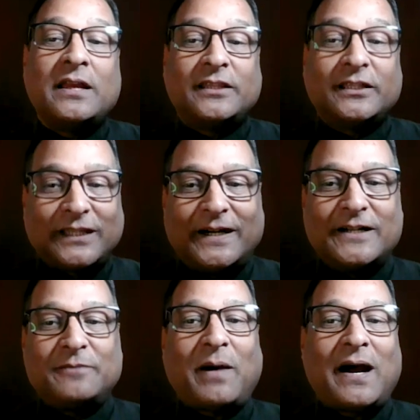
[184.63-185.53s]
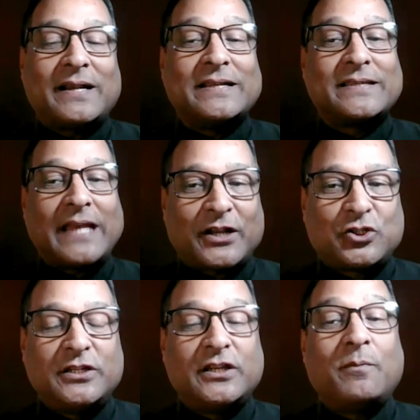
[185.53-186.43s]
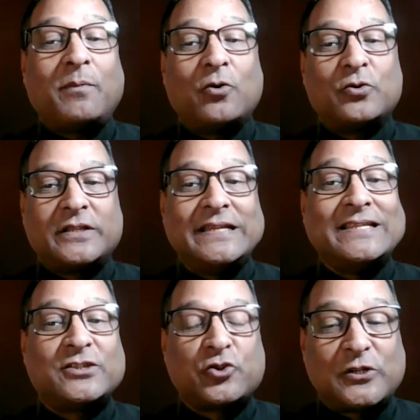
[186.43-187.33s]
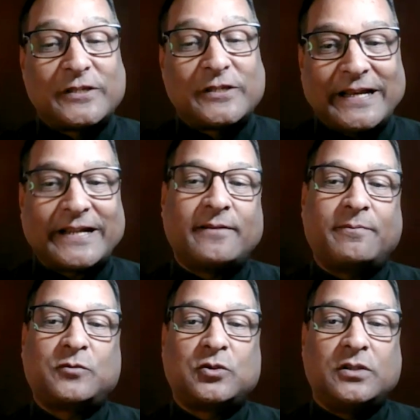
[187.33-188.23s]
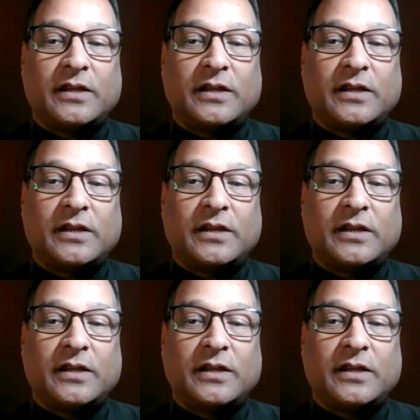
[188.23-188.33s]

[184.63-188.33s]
The third part is actually about the institutional setup